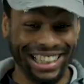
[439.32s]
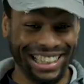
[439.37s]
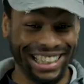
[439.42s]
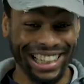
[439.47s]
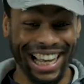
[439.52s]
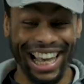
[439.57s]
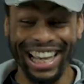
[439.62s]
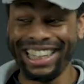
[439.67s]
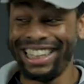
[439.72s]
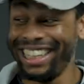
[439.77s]

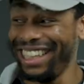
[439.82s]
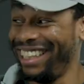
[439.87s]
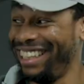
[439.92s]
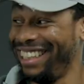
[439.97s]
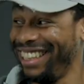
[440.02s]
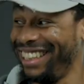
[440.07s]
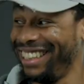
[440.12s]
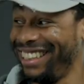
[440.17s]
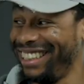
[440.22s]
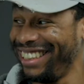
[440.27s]

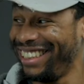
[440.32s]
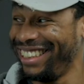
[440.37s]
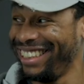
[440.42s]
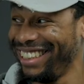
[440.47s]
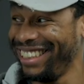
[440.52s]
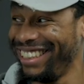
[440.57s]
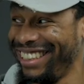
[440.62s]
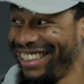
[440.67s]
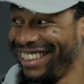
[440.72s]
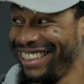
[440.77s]

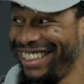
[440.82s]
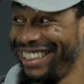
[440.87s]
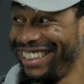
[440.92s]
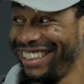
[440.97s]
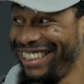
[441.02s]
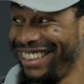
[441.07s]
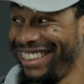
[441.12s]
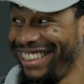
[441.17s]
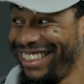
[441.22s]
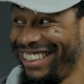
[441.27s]

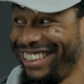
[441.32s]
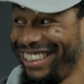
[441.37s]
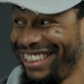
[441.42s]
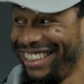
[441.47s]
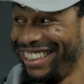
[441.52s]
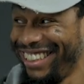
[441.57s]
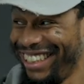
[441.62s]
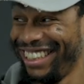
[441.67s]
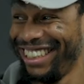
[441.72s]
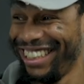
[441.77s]

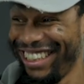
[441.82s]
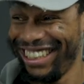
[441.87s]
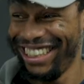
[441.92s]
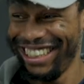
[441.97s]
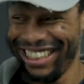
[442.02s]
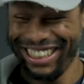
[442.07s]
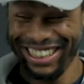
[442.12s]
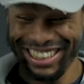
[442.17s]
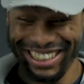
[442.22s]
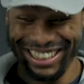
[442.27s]

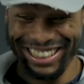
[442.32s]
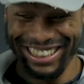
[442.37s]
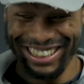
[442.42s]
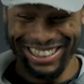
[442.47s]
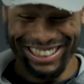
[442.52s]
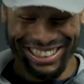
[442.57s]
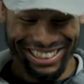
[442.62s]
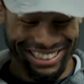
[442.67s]
(silent)